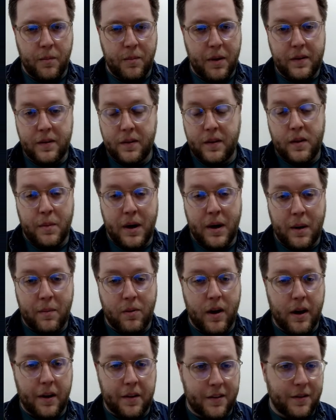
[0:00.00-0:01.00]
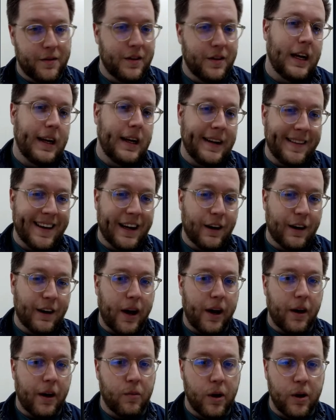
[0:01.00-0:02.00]
basically the byproducts of heating that
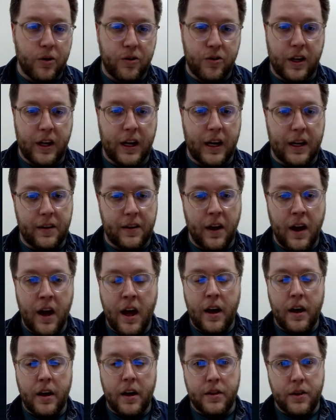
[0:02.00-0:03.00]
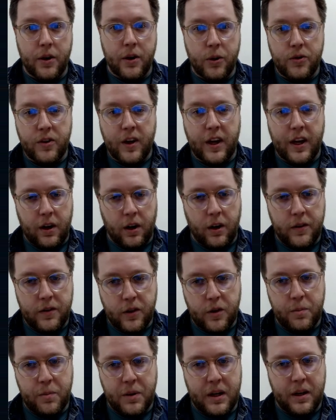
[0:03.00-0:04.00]
grain and roasting it, those can
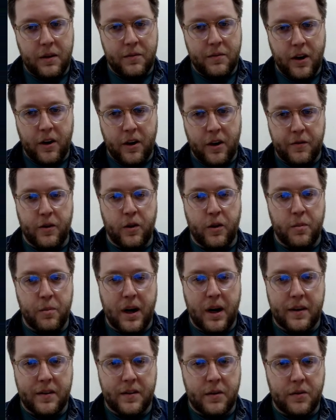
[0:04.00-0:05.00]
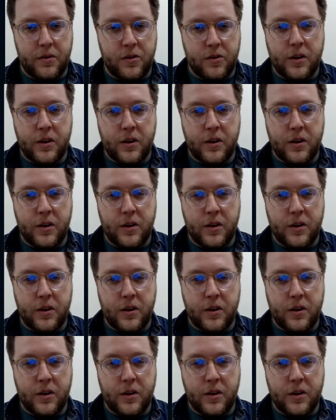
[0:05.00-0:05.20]
also be very foam positive.